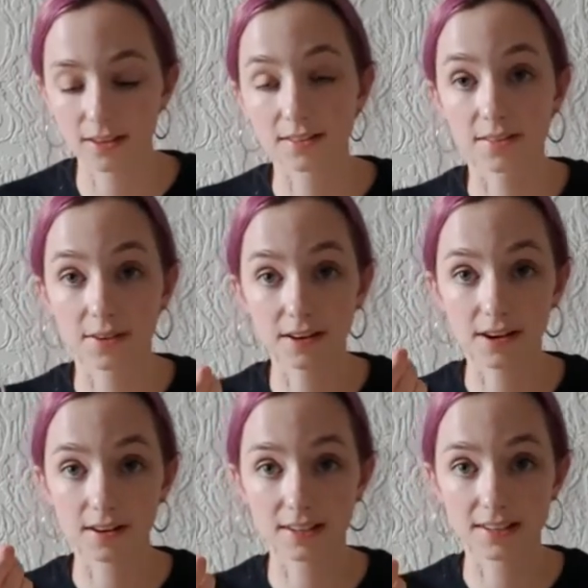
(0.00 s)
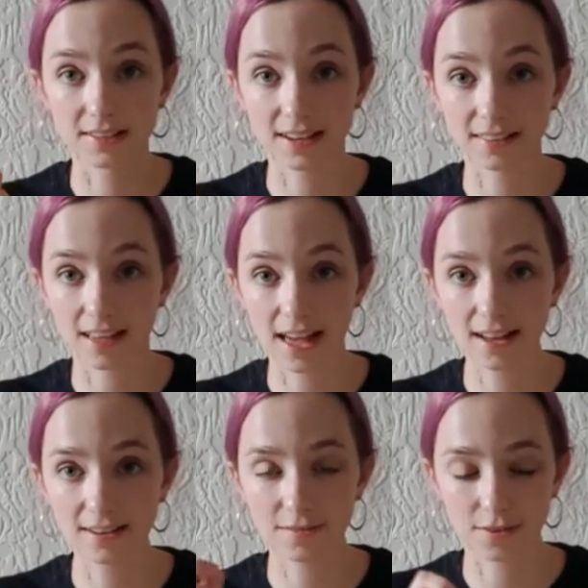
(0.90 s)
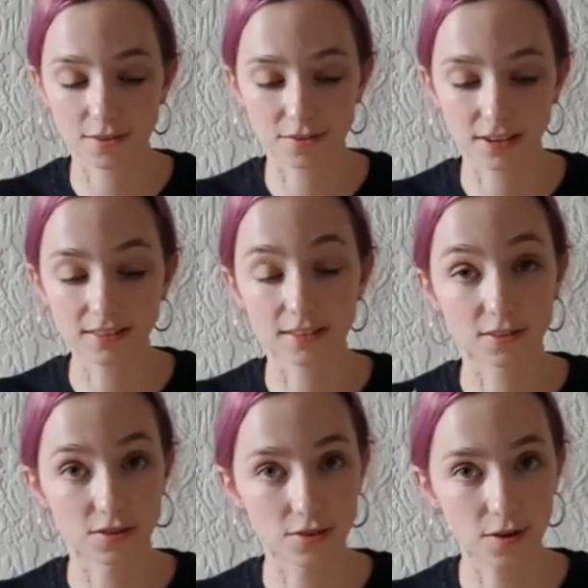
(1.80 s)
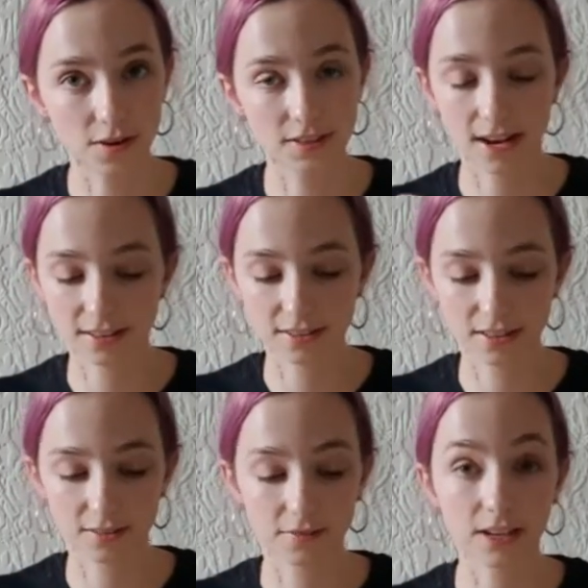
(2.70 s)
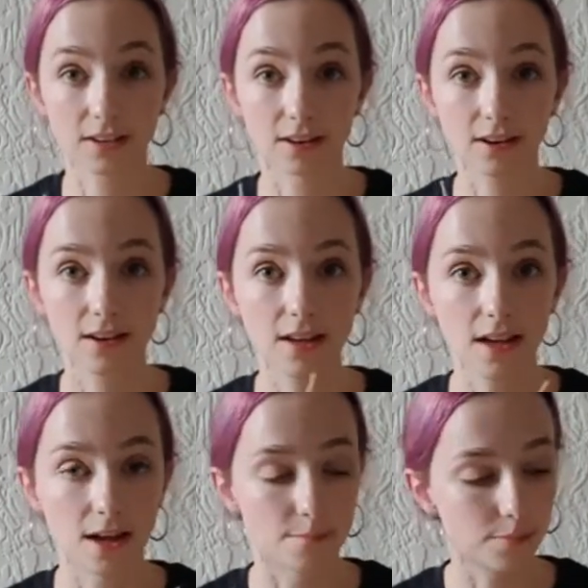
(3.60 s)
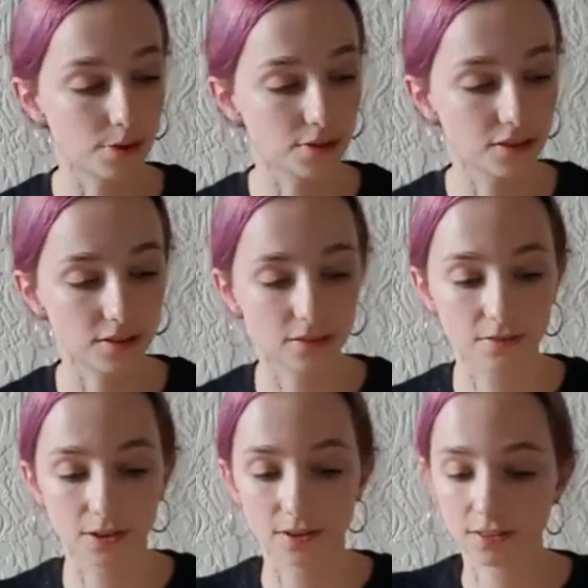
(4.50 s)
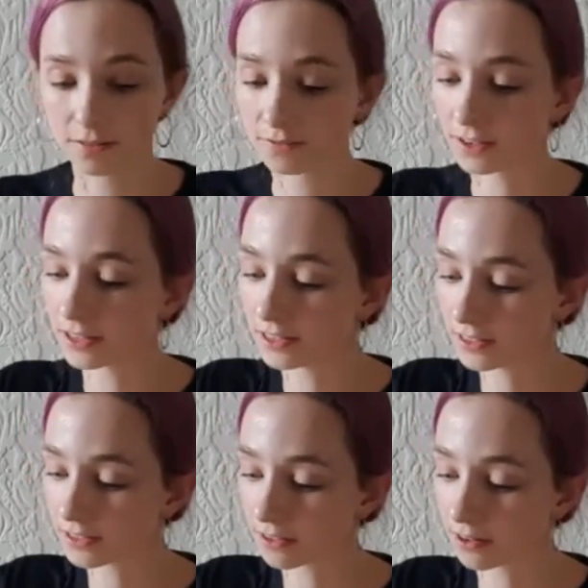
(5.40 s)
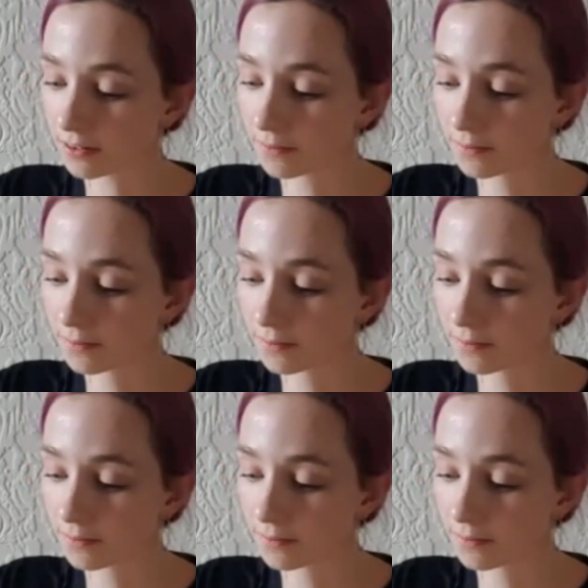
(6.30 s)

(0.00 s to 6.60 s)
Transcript: So here I'm going to take the end of the string that's not attached to the finger and push it through the first straw.